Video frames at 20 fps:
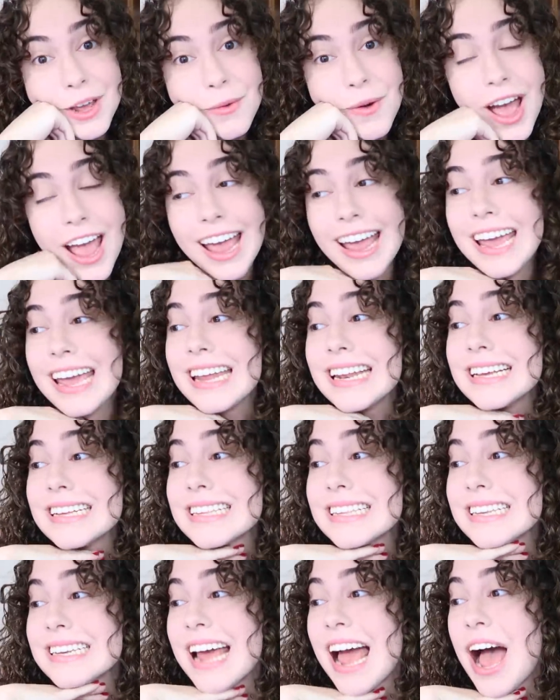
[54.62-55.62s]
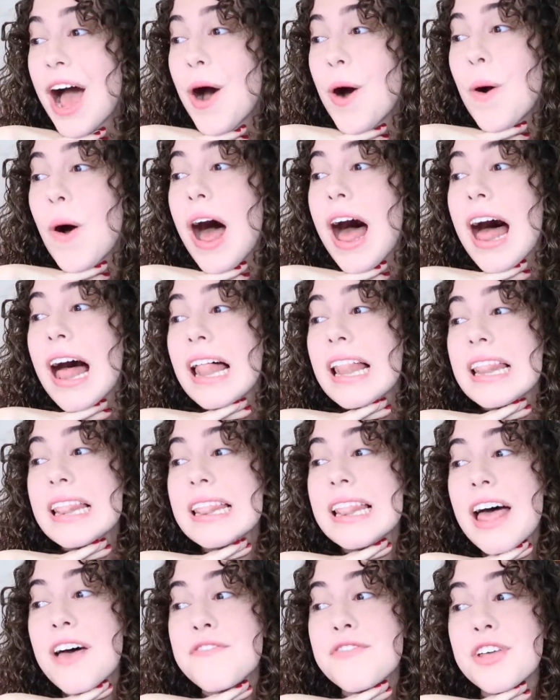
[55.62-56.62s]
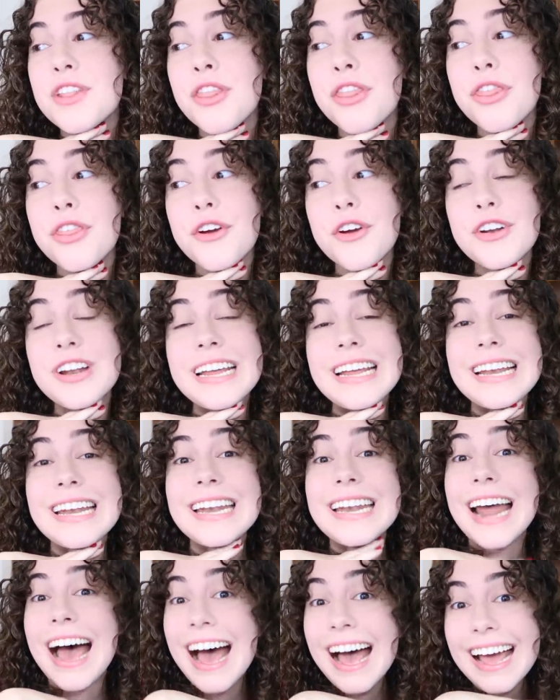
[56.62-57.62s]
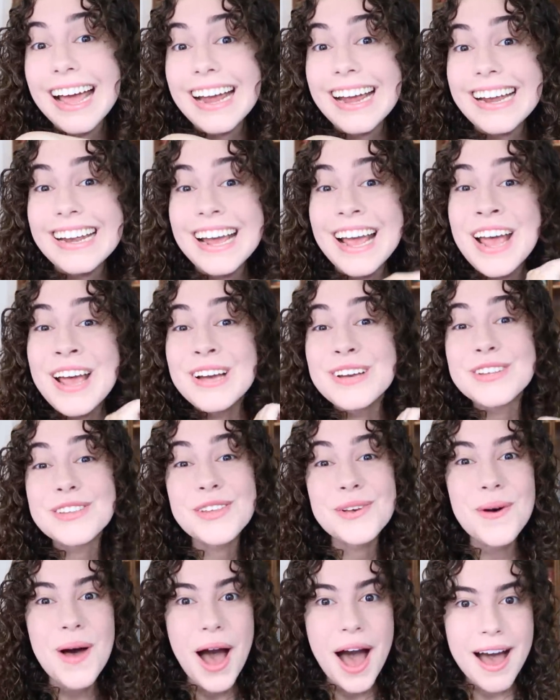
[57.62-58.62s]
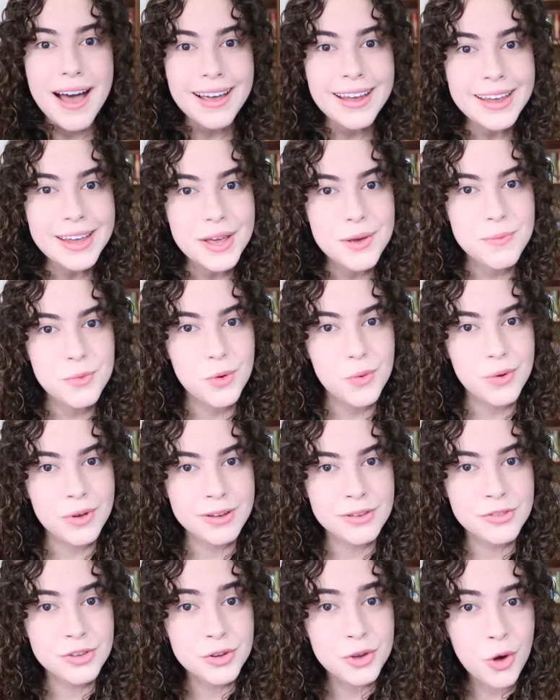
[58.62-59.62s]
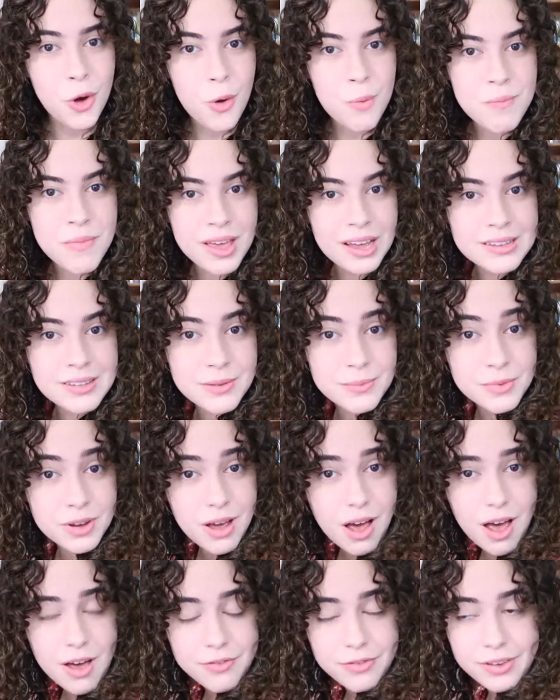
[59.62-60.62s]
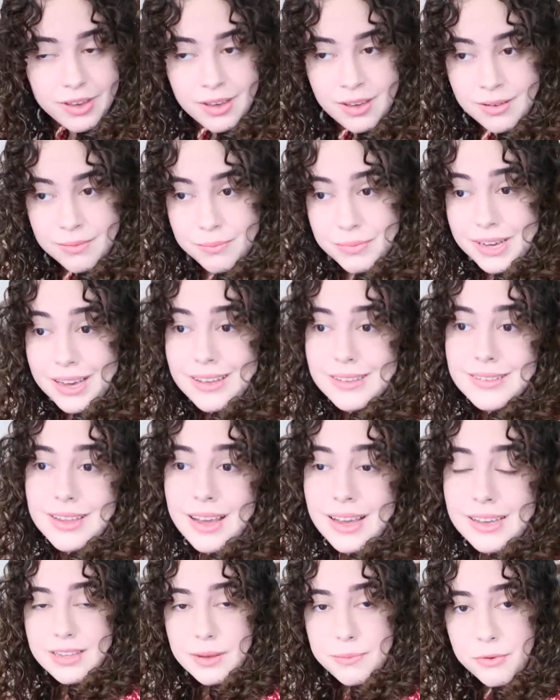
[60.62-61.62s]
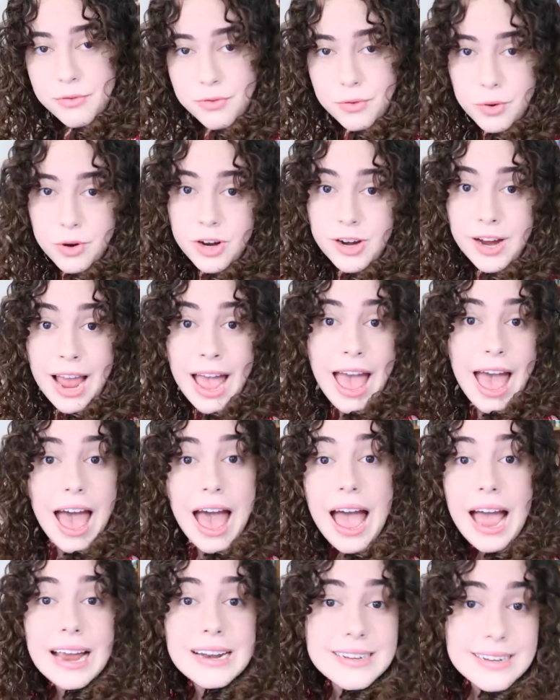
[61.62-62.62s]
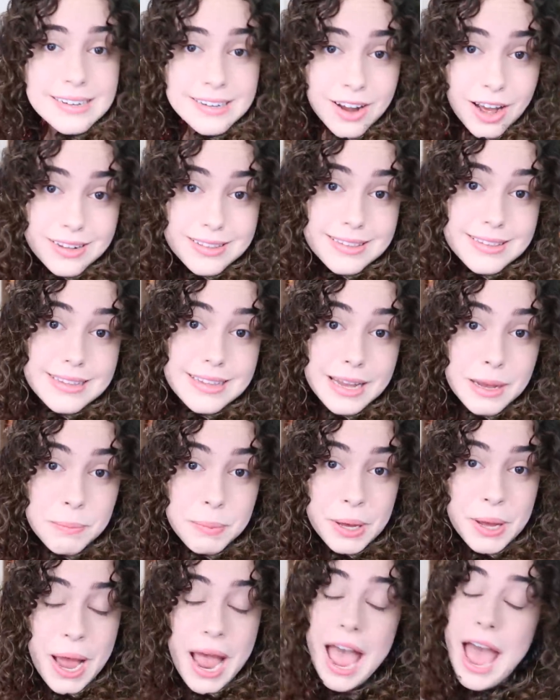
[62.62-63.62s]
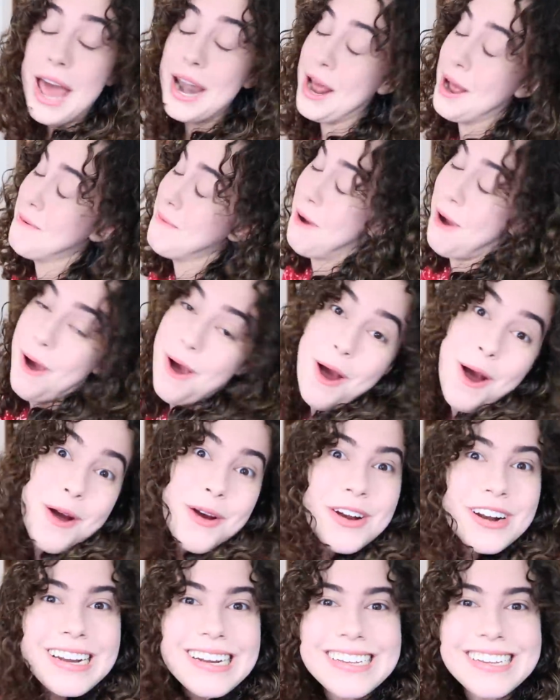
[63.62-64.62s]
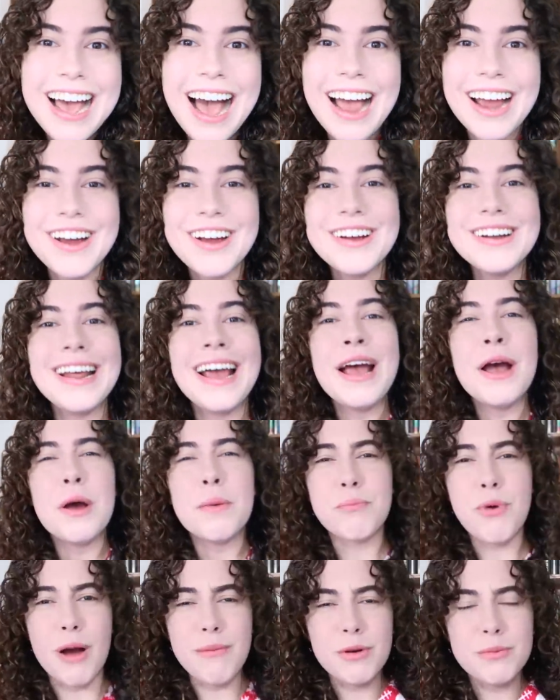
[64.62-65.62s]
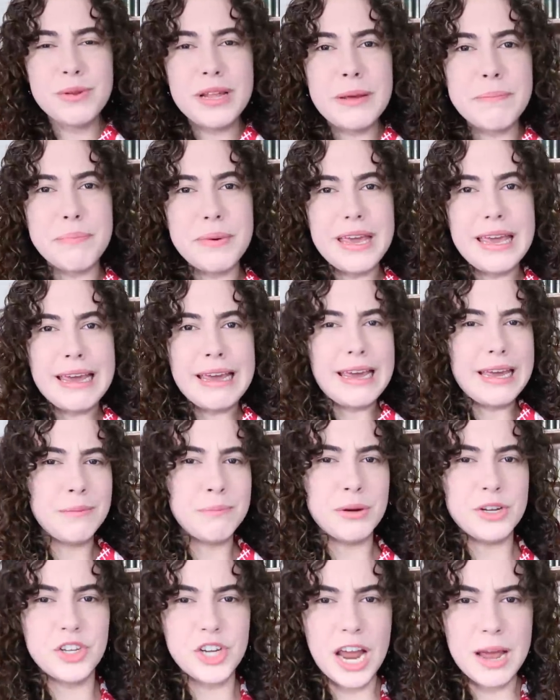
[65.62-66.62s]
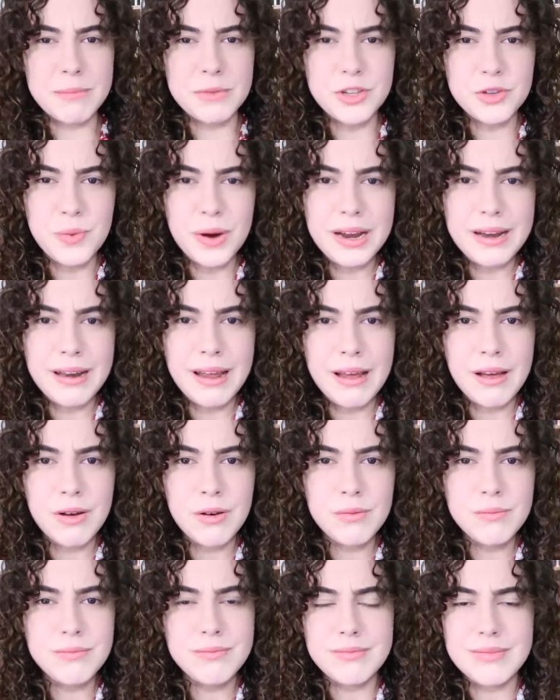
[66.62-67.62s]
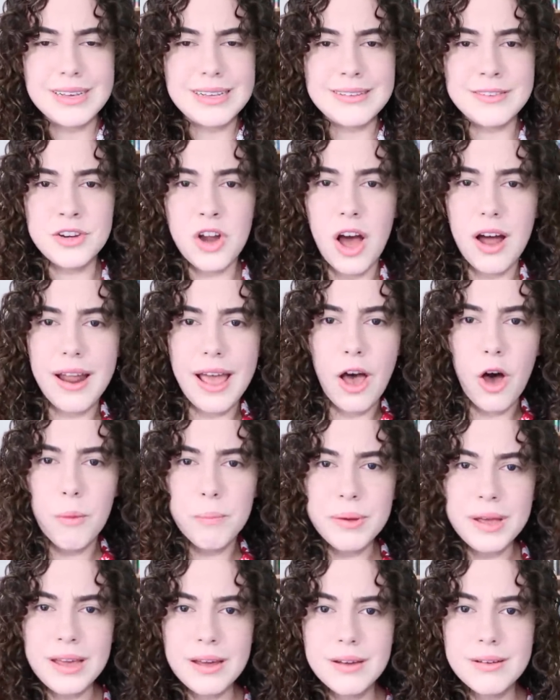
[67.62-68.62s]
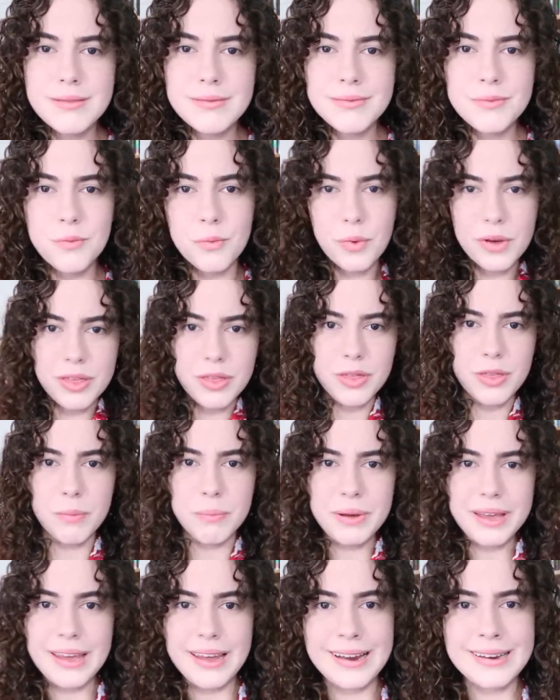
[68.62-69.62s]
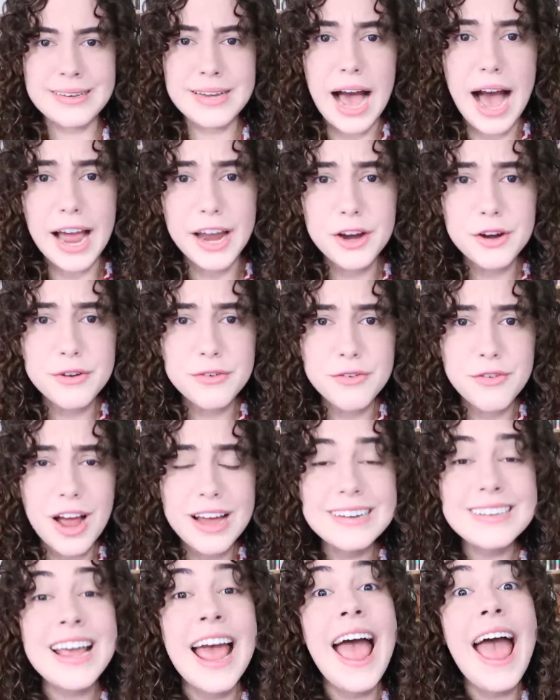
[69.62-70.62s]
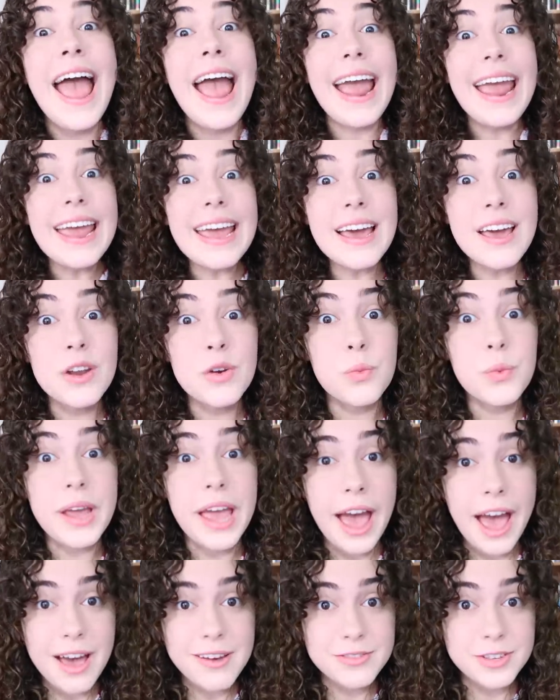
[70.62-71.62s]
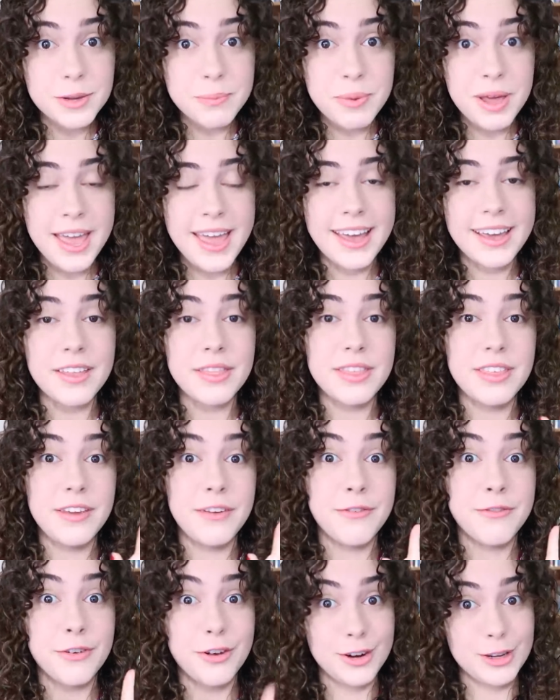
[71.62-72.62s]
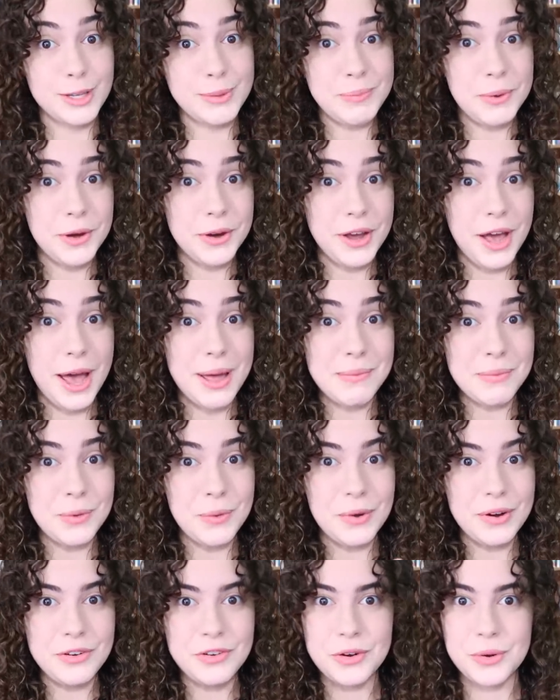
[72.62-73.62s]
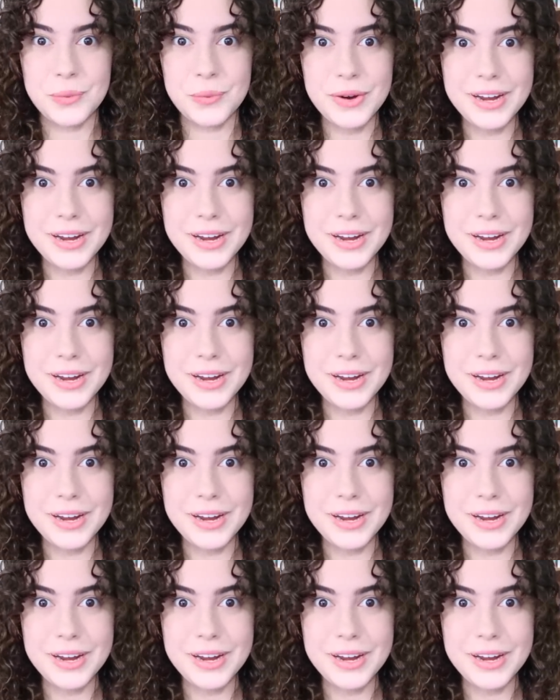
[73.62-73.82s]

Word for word: Anyway, it is now 1139 so I am going to go make some coffee because said before, I did not sleep and I'm already tired. Probably being in pajamas right now is not helping with the being tired front. And we have to pick the first book I'm going to